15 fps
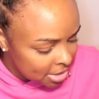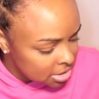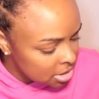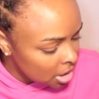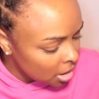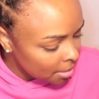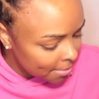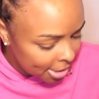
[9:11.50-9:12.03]

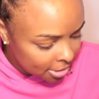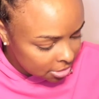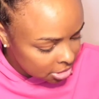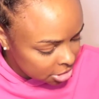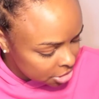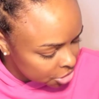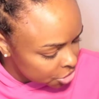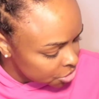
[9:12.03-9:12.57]
talk about the
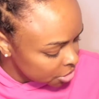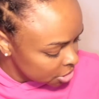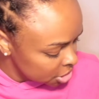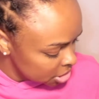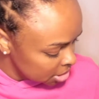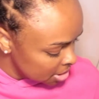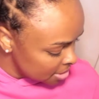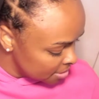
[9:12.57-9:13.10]

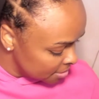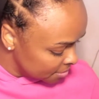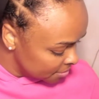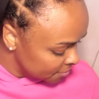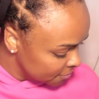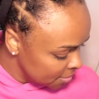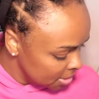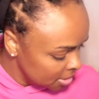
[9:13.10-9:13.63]
construction
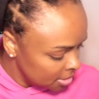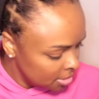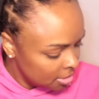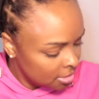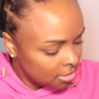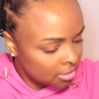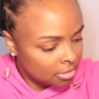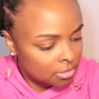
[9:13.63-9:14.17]
of
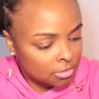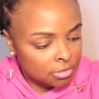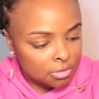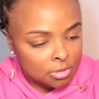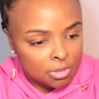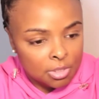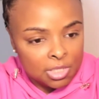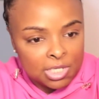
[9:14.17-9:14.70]

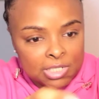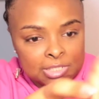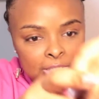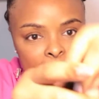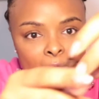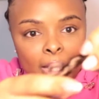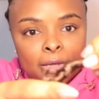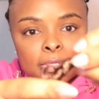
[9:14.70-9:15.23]
these
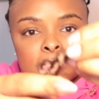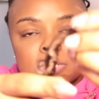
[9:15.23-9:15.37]
locks.